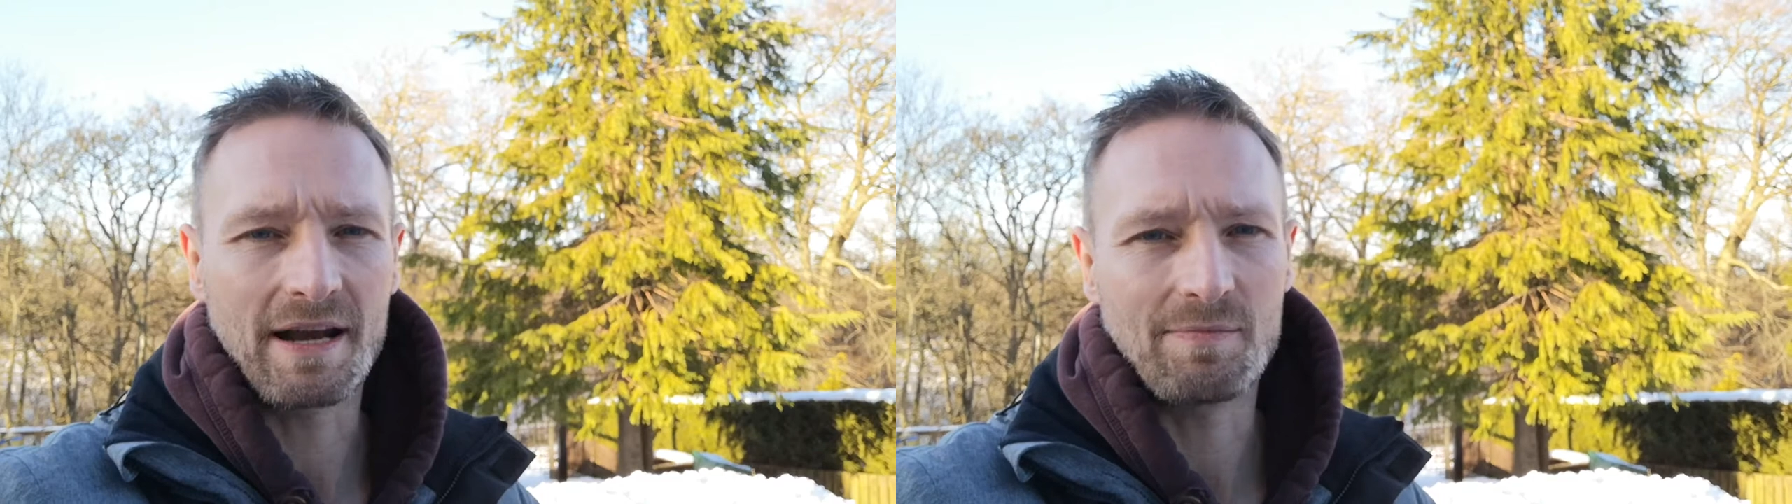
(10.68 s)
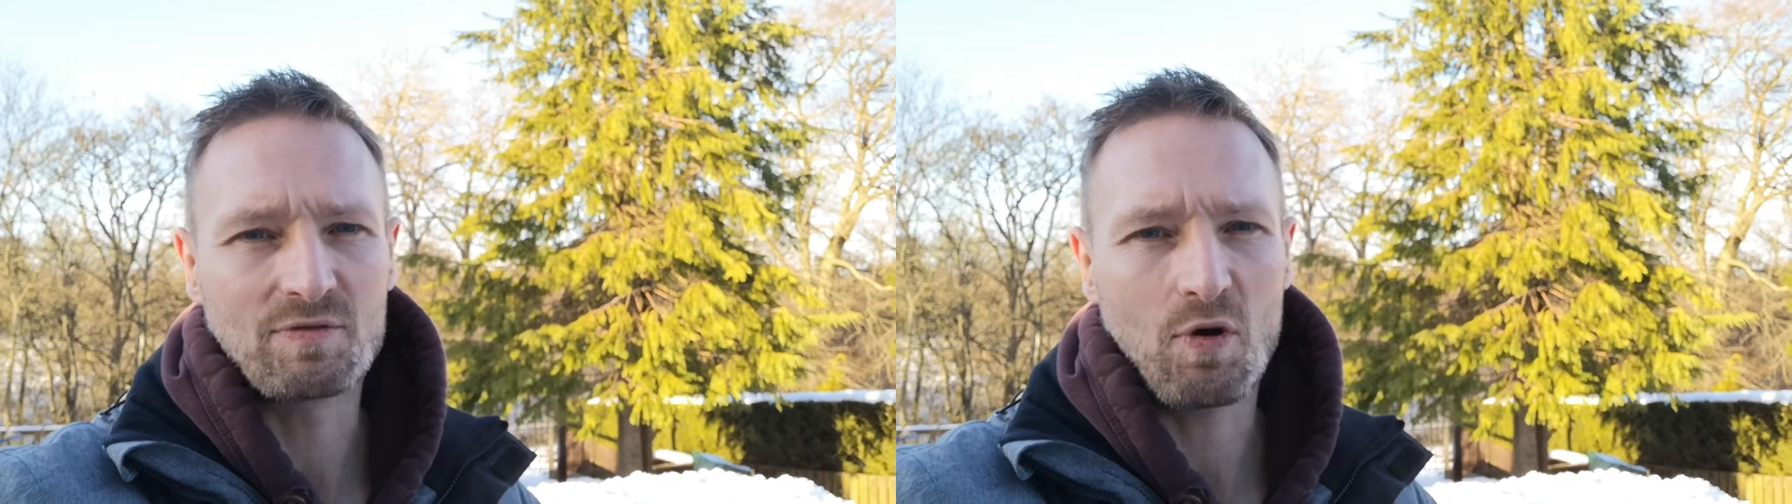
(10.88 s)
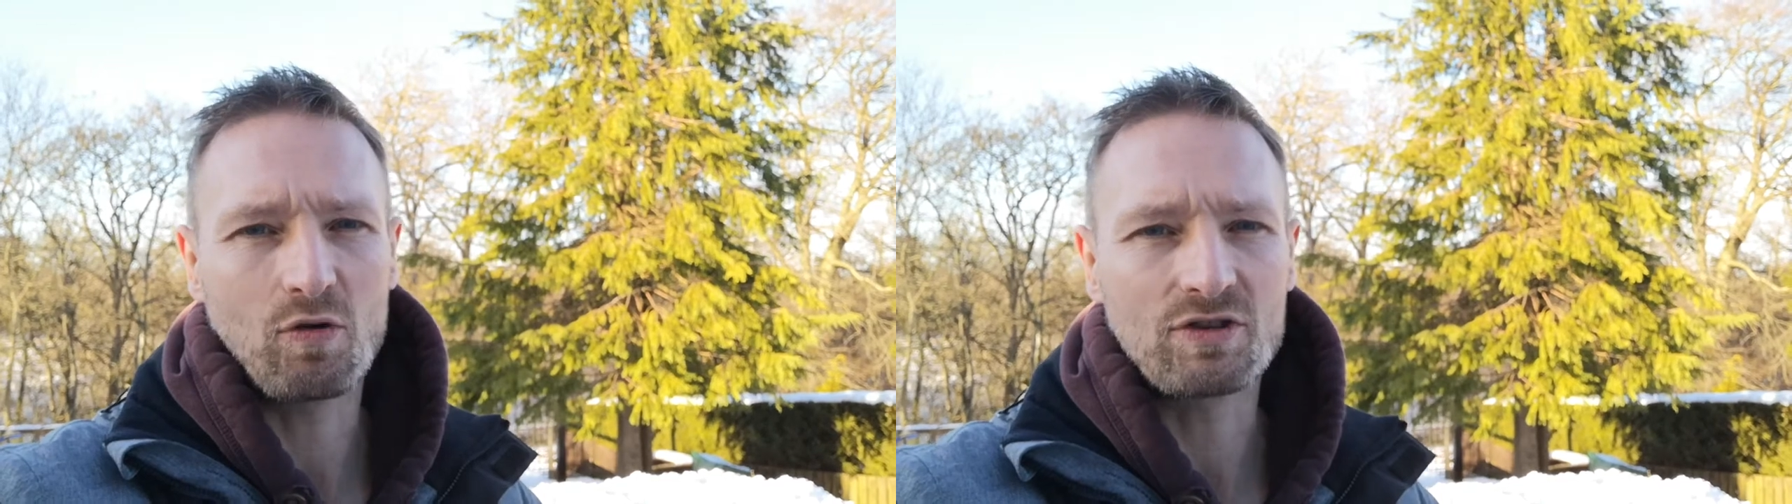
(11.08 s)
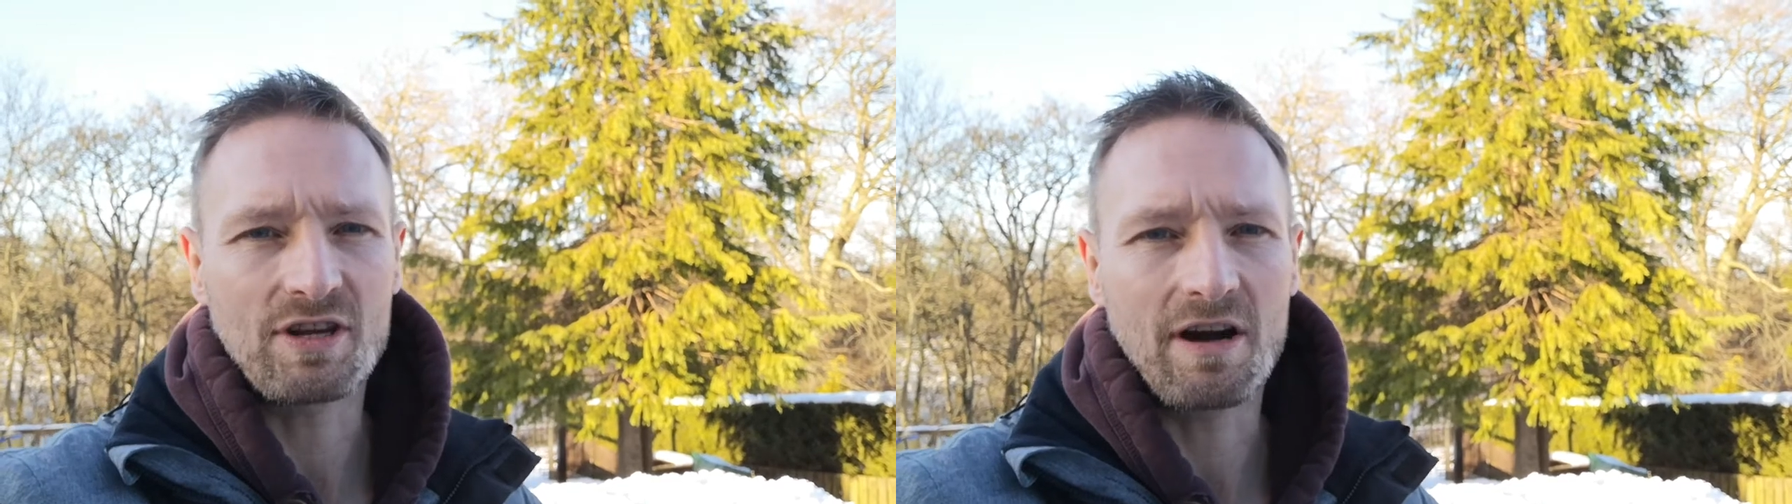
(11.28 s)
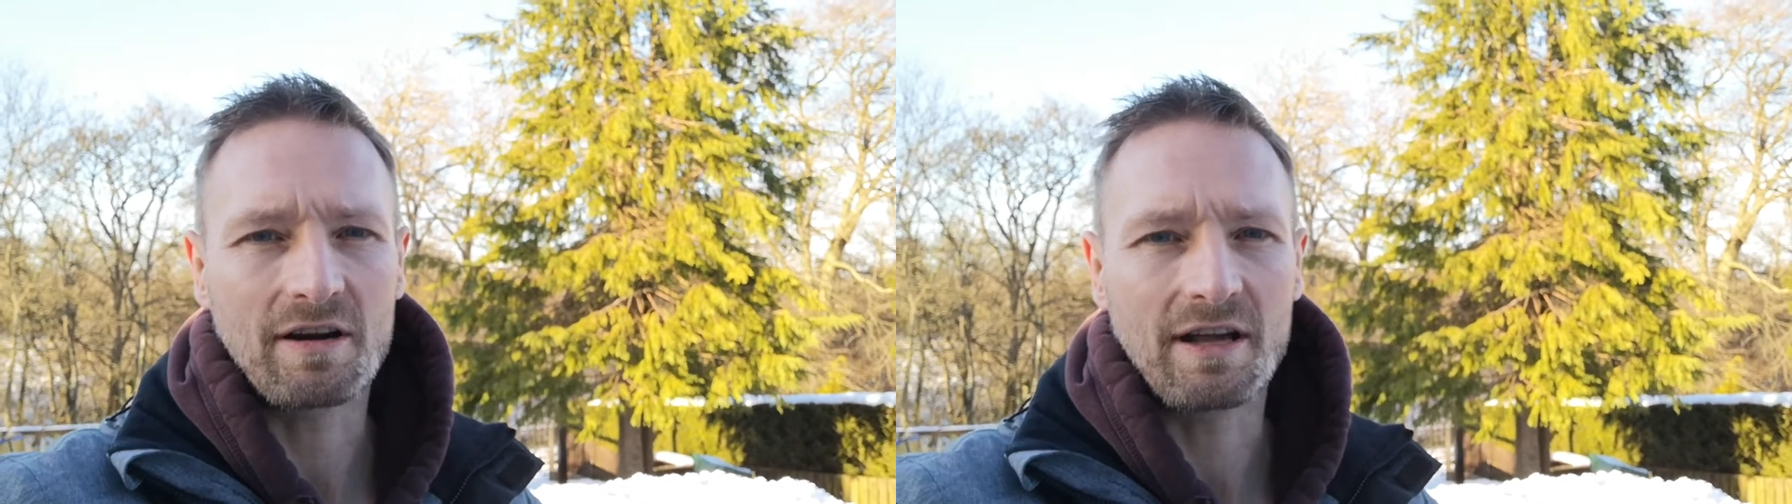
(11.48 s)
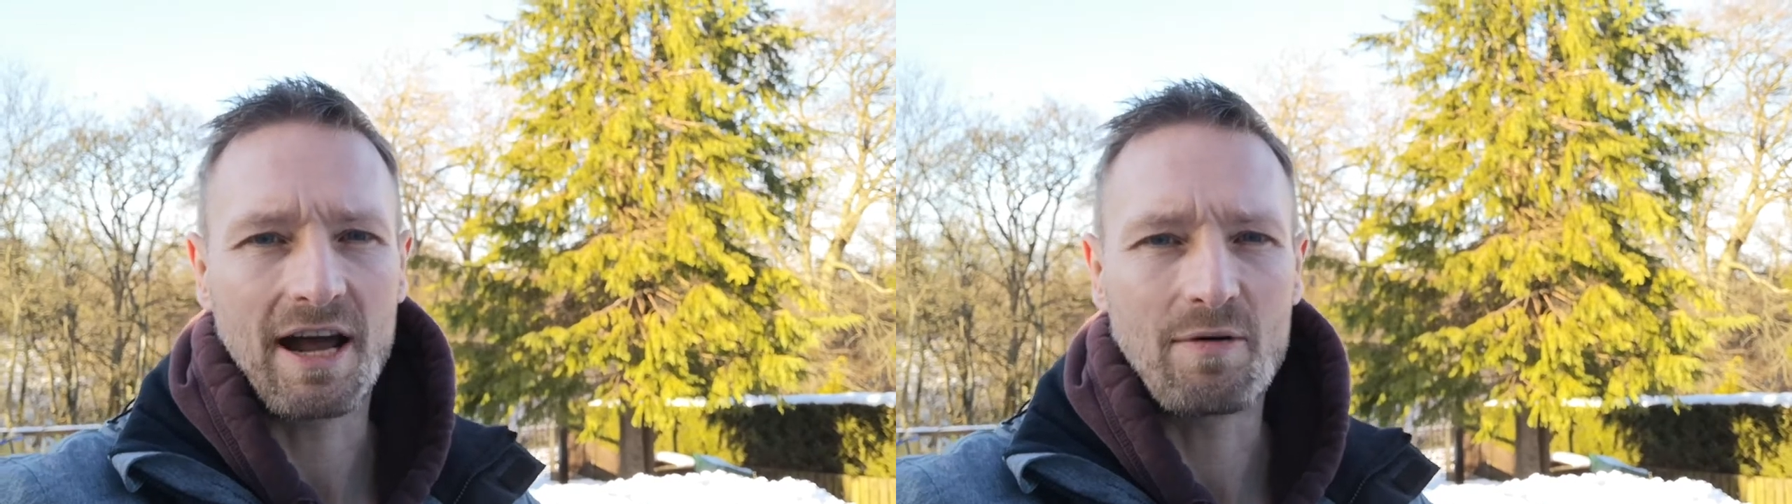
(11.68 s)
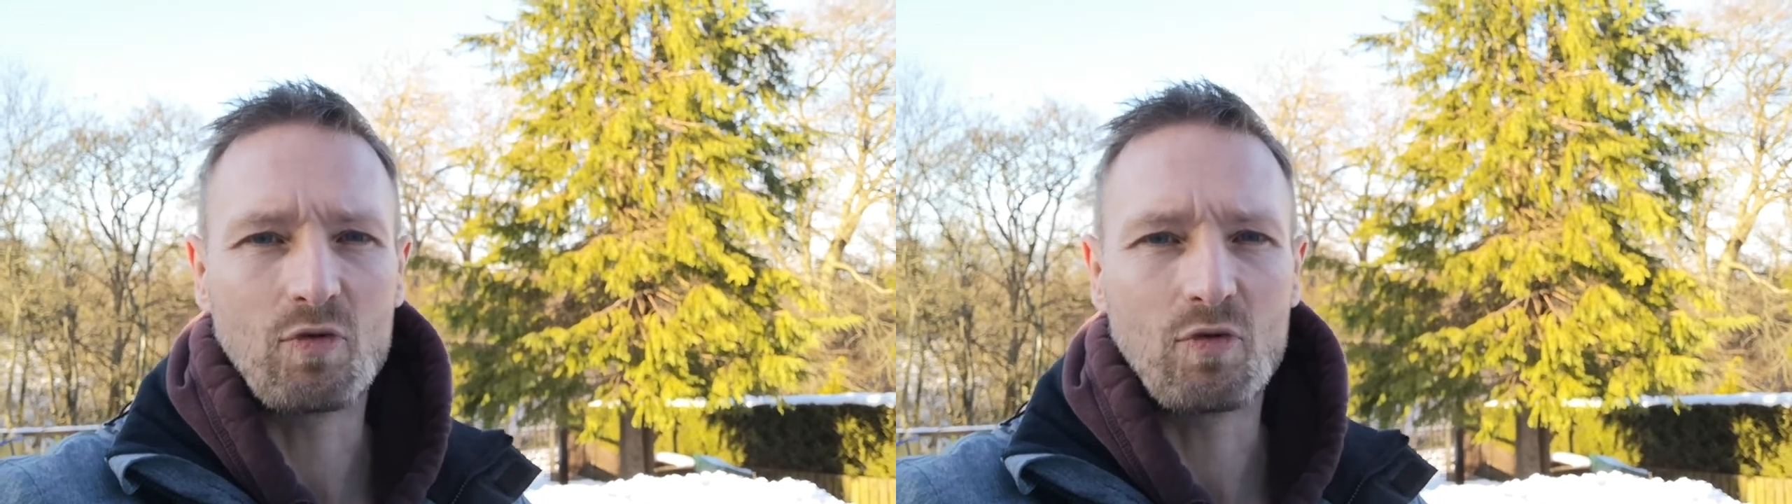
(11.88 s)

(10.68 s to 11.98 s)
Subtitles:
name's Paul Stark and I'm